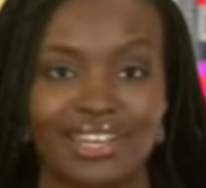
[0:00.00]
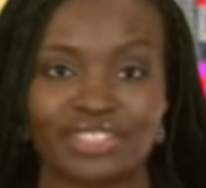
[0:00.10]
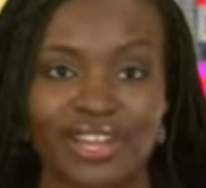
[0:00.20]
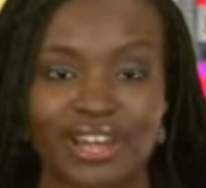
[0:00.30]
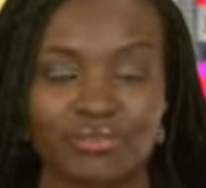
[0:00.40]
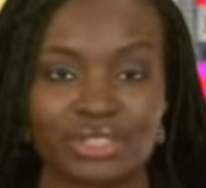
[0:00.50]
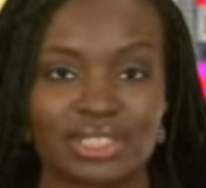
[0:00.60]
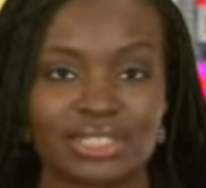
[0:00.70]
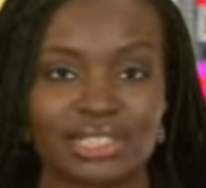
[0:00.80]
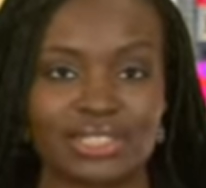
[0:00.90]
and an average
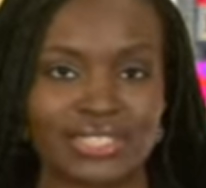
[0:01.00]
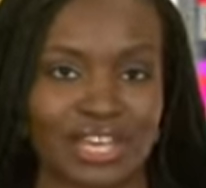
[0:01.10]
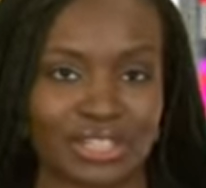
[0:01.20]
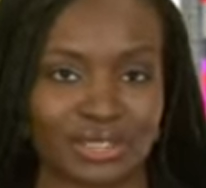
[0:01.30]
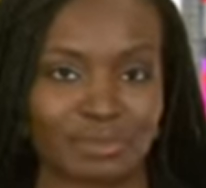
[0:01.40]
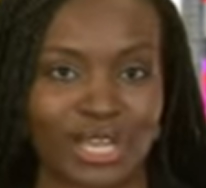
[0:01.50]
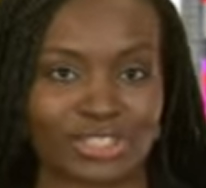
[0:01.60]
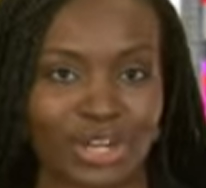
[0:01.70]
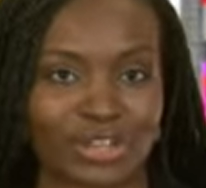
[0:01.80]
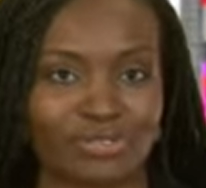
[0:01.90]
consensus analyst
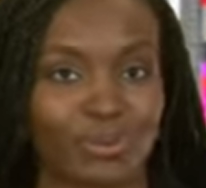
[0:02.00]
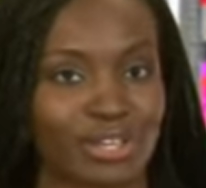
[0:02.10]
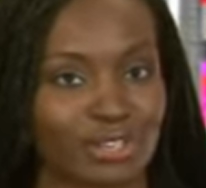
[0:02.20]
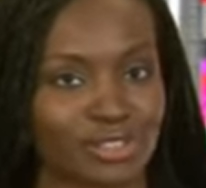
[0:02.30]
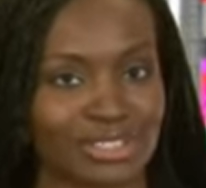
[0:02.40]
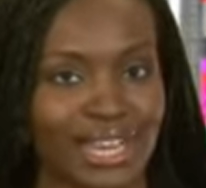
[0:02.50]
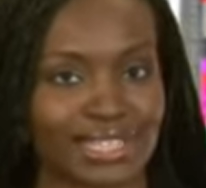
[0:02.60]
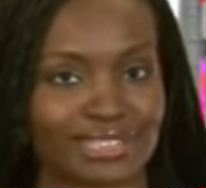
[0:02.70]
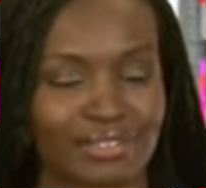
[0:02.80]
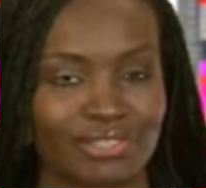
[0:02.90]
price target of
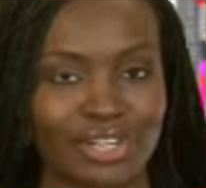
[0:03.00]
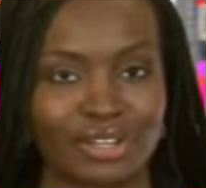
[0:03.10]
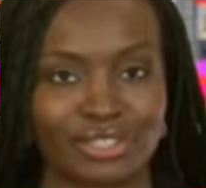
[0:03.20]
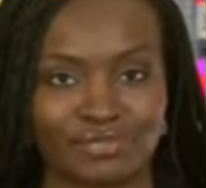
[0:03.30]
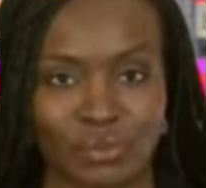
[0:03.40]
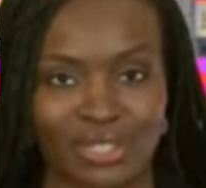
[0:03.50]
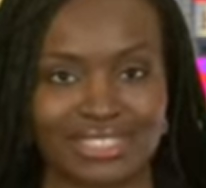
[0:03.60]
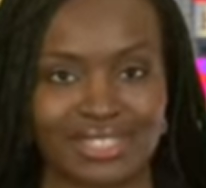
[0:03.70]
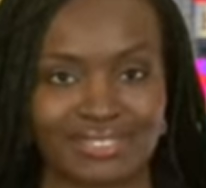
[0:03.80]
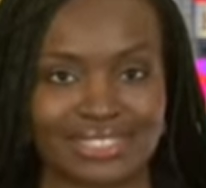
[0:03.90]

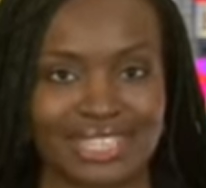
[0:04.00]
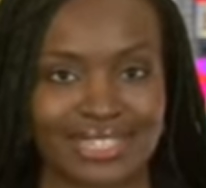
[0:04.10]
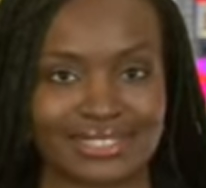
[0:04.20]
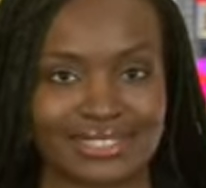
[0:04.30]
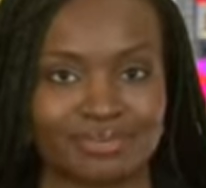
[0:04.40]
$187.47.